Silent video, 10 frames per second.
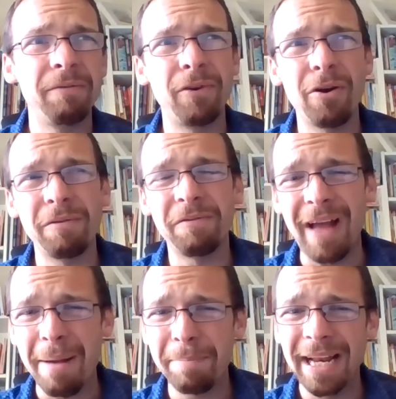For our
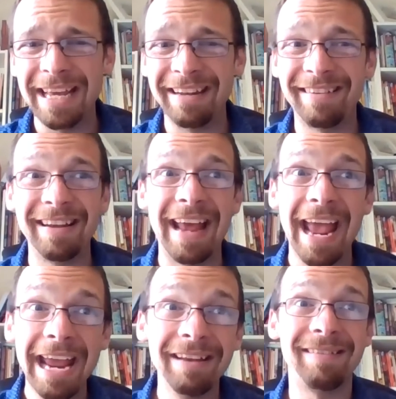family in
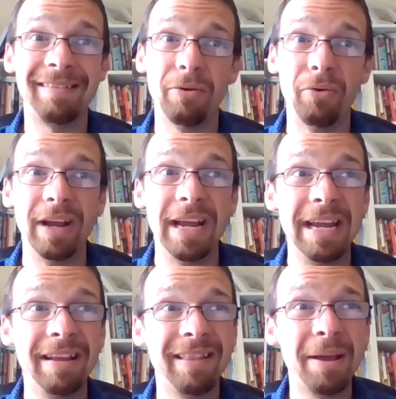today's
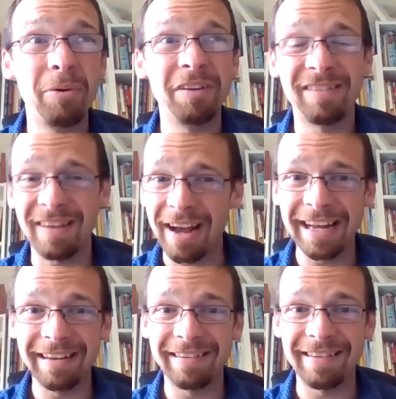story, they were
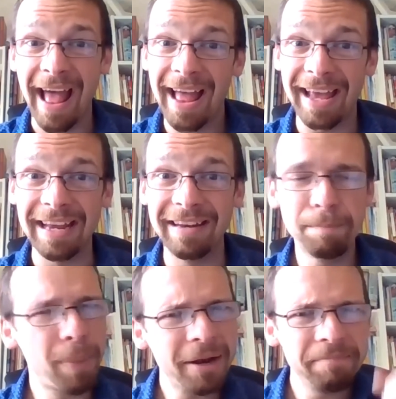stuck inside,
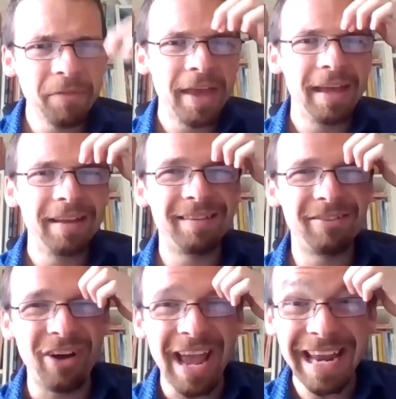but
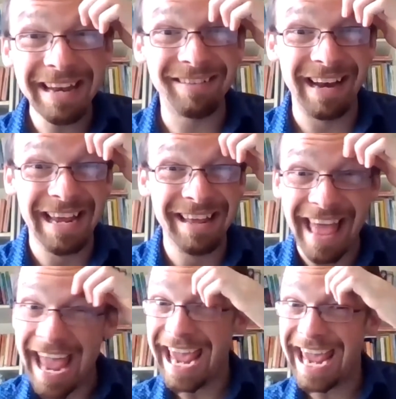strangely,
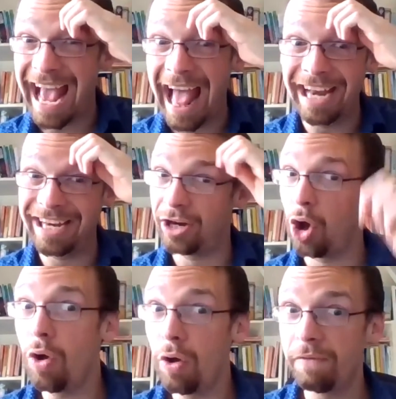they had an
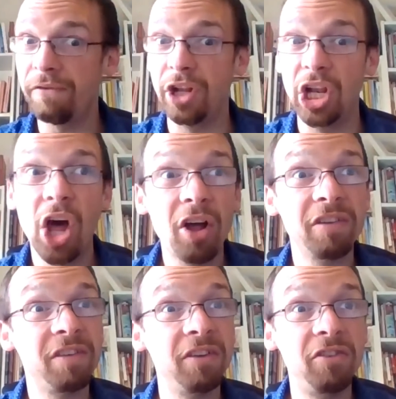awful
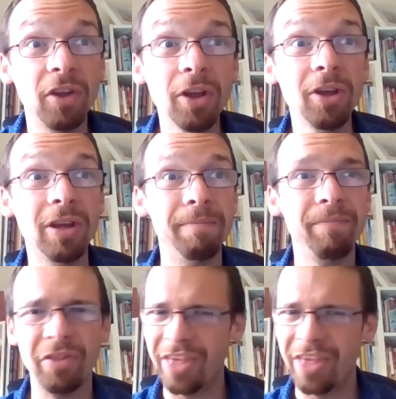lot to do.